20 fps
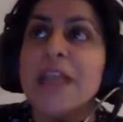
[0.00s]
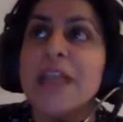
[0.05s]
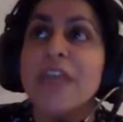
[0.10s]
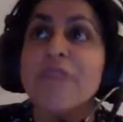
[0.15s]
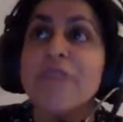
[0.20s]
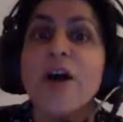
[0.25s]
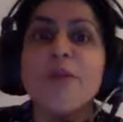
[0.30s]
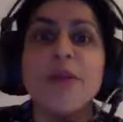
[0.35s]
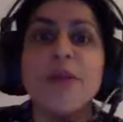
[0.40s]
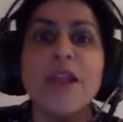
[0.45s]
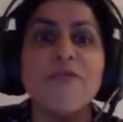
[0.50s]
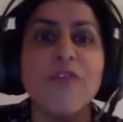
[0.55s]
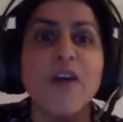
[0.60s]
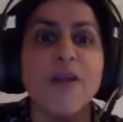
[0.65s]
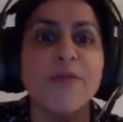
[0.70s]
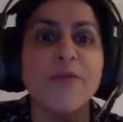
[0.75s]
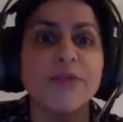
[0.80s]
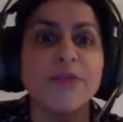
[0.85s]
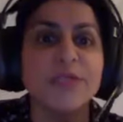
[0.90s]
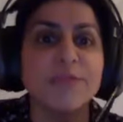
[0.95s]
if I if
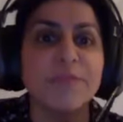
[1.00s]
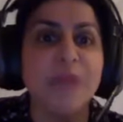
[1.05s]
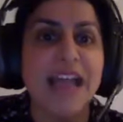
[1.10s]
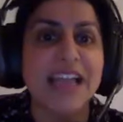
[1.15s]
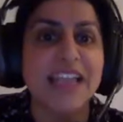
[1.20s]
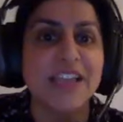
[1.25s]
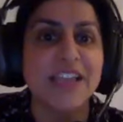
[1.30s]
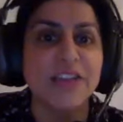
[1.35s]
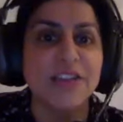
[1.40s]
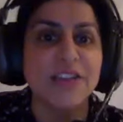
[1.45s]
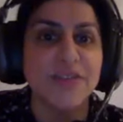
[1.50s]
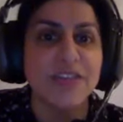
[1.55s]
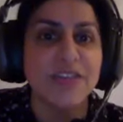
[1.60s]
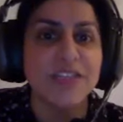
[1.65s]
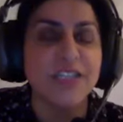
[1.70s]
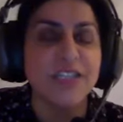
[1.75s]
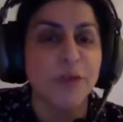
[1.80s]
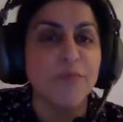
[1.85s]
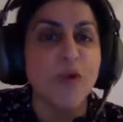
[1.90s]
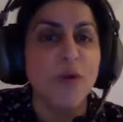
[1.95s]
I was back at
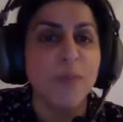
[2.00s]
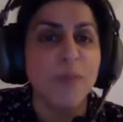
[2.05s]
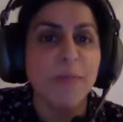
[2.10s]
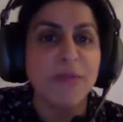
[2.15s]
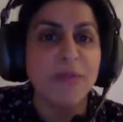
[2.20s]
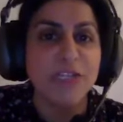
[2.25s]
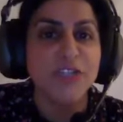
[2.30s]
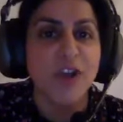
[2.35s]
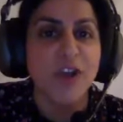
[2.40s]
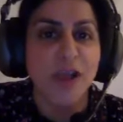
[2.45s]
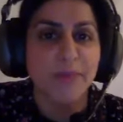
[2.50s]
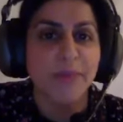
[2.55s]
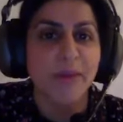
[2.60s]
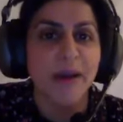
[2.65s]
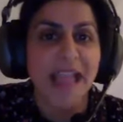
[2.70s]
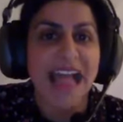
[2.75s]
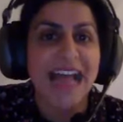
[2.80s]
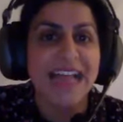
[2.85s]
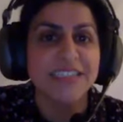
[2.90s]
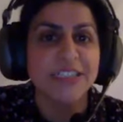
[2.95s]
university I'd probably try my
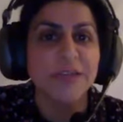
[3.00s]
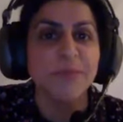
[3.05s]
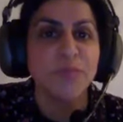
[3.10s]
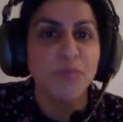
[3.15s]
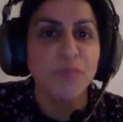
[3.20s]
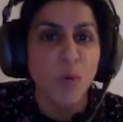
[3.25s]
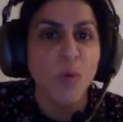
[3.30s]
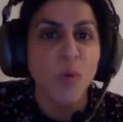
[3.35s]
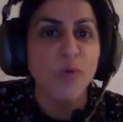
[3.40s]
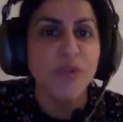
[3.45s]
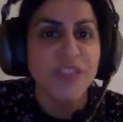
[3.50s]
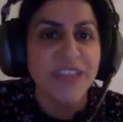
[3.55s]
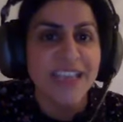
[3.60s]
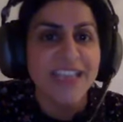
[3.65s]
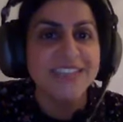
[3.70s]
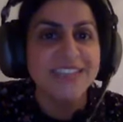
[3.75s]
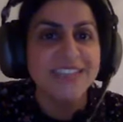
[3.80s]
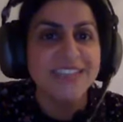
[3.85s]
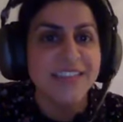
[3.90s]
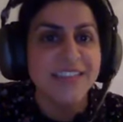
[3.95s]
hand at more
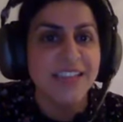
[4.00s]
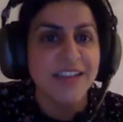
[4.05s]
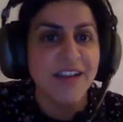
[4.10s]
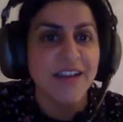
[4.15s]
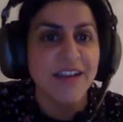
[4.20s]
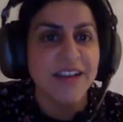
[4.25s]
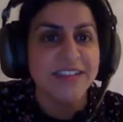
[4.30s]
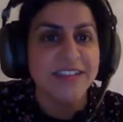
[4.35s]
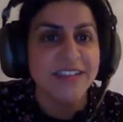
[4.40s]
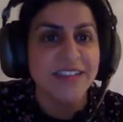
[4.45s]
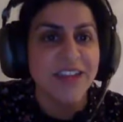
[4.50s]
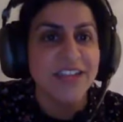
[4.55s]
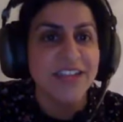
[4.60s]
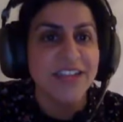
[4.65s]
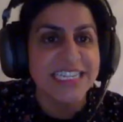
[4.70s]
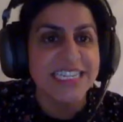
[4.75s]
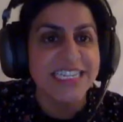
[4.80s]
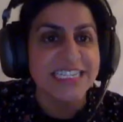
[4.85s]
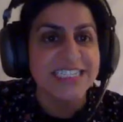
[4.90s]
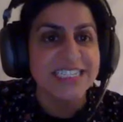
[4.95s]
things than I than I
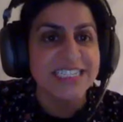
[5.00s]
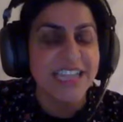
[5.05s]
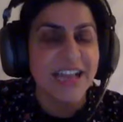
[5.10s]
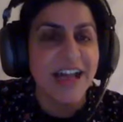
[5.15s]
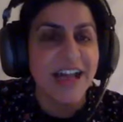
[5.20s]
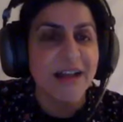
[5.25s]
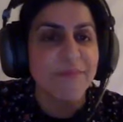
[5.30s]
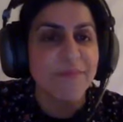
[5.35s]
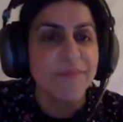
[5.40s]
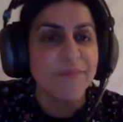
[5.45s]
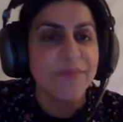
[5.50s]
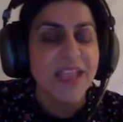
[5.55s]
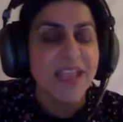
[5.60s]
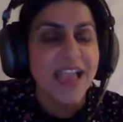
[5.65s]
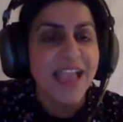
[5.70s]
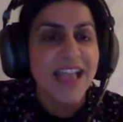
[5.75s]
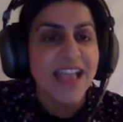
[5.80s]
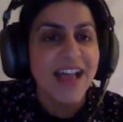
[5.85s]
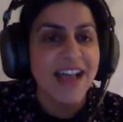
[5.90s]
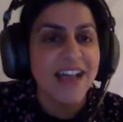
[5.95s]
did um,
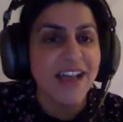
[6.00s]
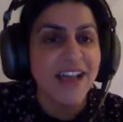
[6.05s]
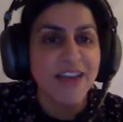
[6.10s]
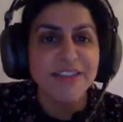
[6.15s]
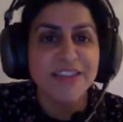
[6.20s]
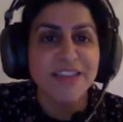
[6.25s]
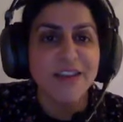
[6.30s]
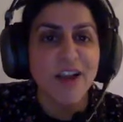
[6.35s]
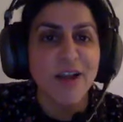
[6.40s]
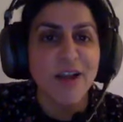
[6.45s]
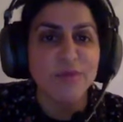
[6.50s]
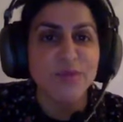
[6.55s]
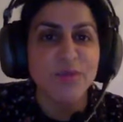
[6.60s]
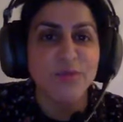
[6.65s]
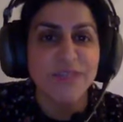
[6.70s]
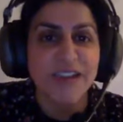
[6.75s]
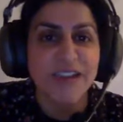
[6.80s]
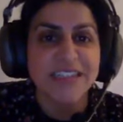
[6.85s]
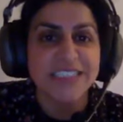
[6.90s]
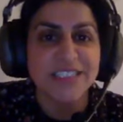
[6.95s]
I, I think I was
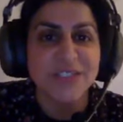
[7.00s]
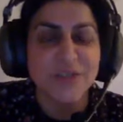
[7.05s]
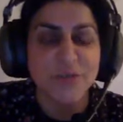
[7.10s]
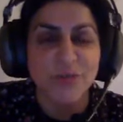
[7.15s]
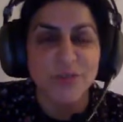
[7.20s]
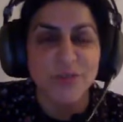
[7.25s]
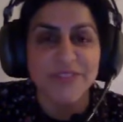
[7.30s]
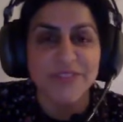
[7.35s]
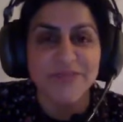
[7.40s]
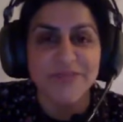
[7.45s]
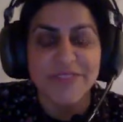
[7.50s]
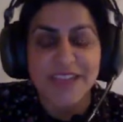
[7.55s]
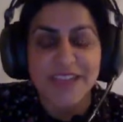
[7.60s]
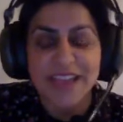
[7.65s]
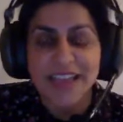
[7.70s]
already sort of